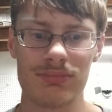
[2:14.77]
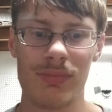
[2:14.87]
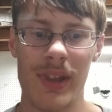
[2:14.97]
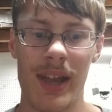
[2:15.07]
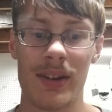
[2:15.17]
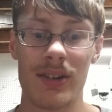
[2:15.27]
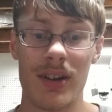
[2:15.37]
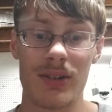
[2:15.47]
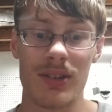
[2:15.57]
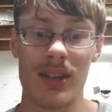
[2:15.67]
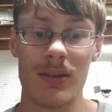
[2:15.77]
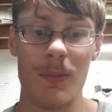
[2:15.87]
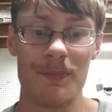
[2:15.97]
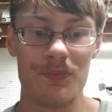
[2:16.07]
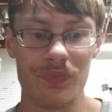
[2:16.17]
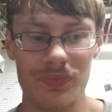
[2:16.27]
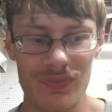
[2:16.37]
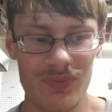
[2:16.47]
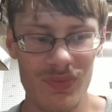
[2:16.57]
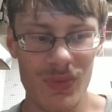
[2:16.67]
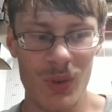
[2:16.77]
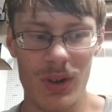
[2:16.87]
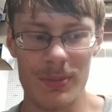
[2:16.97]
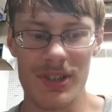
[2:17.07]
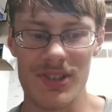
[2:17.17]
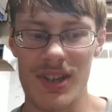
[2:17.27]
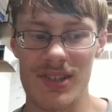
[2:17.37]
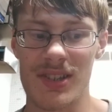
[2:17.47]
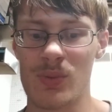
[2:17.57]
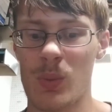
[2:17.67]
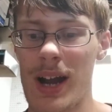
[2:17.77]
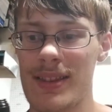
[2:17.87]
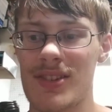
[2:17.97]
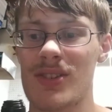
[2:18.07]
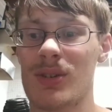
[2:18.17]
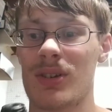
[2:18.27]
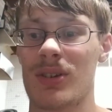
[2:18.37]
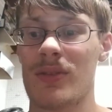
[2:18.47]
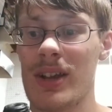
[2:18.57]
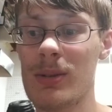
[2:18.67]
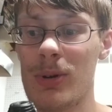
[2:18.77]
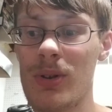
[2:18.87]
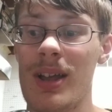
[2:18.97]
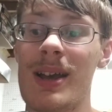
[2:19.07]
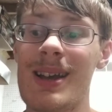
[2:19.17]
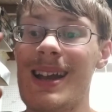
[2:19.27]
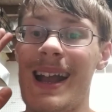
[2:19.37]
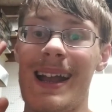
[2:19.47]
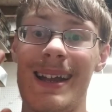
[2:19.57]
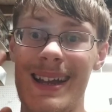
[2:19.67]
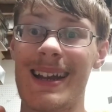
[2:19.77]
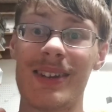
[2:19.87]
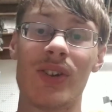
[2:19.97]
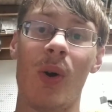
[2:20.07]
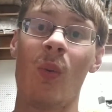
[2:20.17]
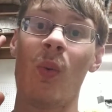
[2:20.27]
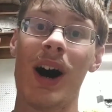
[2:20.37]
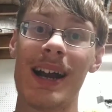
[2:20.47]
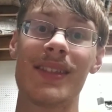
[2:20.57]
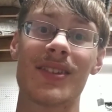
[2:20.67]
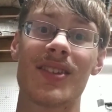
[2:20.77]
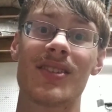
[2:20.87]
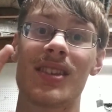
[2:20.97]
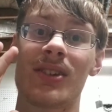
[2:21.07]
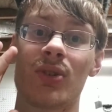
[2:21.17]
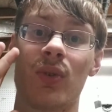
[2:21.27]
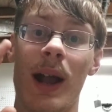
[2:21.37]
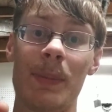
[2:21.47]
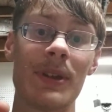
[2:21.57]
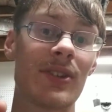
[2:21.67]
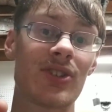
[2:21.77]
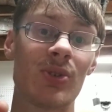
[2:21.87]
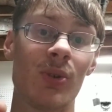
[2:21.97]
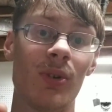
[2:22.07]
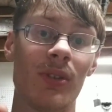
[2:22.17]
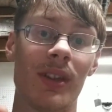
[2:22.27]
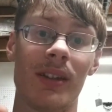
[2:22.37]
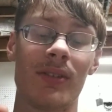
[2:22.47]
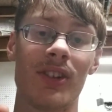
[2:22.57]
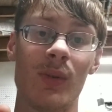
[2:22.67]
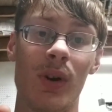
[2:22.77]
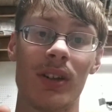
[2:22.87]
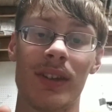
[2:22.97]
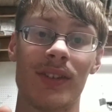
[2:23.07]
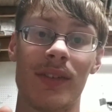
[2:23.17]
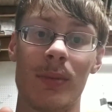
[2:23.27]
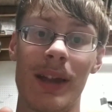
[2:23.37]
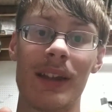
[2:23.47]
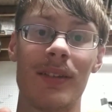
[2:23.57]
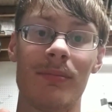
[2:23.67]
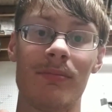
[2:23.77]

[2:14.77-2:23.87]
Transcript: And another thing we're going to be discussing is why this is no longer available, and why this is the crappiest tool that DeWalt has ever made.